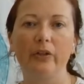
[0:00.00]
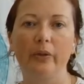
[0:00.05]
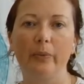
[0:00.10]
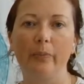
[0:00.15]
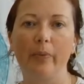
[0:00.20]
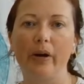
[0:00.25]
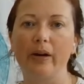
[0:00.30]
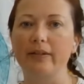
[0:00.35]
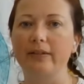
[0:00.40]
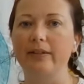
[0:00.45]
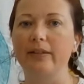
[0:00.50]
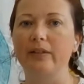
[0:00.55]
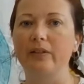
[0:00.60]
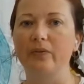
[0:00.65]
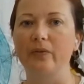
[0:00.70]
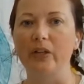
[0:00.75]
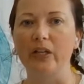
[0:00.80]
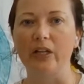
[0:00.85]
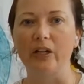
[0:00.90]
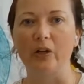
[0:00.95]
can pause this
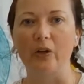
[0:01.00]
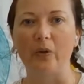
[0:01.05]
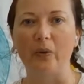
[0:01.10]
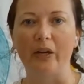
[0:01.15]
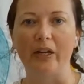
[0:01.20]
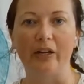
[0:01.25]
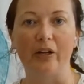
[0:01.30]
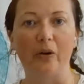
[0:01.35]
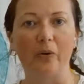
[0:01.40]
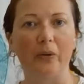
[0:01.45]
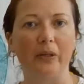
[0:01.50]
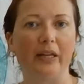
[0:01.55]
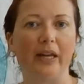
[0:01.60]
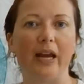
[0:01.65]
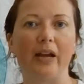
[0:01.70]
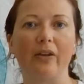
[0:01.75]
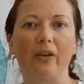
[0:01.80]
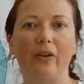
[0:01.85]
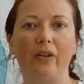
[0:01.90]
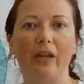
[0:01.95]
video and go and
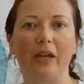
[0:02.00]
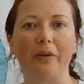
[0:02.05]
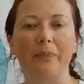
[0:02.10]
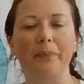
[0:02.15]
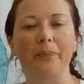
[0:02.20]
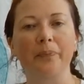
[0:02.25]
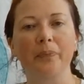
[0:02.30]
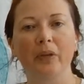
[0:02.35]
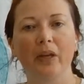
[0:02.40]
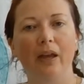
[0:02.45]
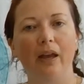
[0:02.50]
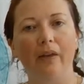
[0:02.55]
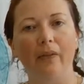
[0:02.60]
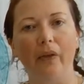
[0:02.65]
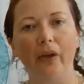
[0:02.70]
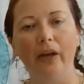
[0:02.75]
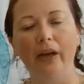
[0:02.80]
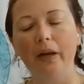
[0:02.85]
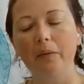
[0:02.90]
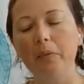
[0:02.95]
gather them, and
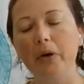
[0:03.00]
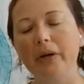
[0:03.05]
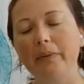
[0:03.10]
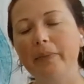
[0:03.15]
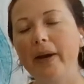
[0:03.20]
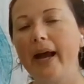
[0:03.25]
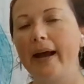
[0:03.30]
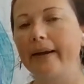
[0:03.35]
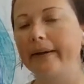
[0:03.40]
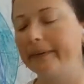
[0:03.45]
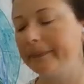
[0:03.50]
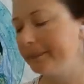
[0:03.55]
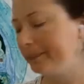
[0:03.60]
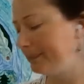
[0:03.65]
then come on back.